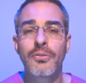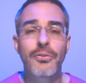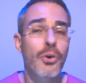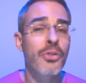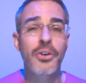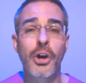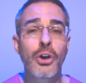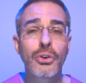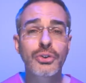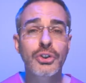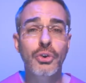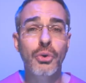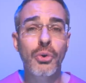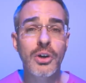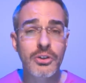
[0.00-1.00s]
For those
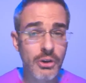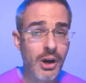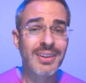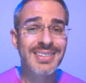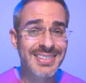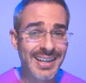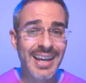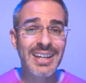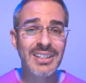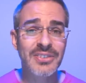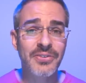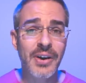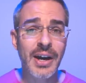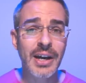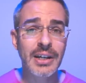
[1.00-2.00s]
who are not
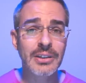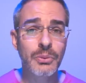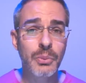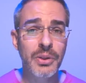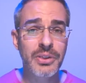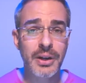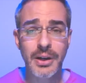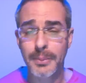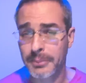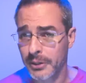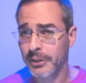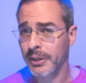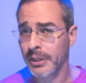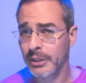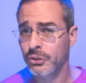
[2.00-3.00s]
satisfied with their
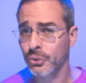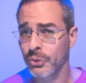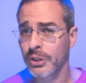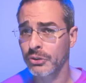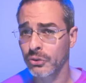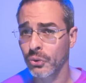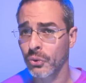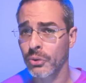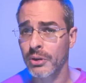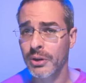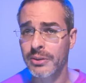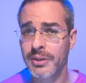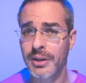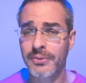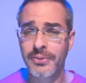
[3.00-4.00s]
ability to
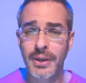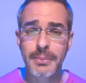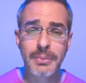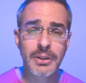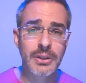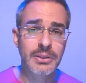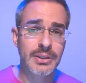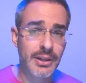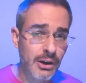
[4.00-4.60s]
ignore their families at